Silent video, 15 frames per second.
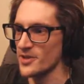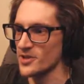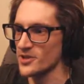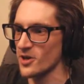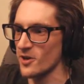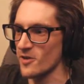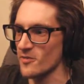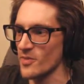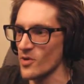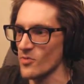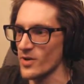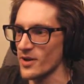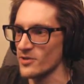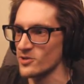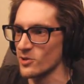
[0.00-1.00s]
up at the start of the boat
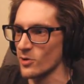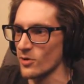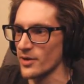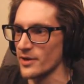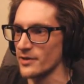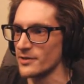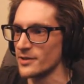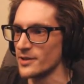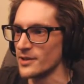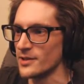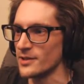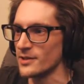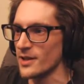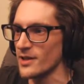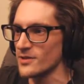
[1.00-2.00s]
when I was learning.
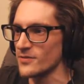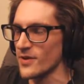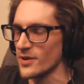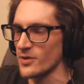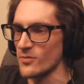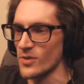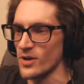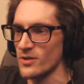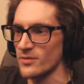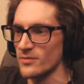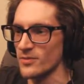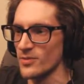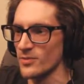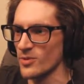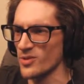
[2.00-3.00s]
That's fucking
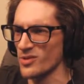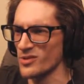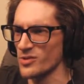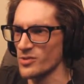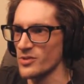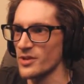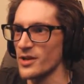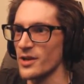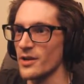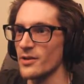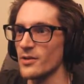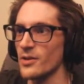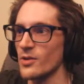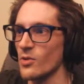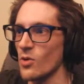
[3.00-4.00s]
weird. Well, I'm going to do it again.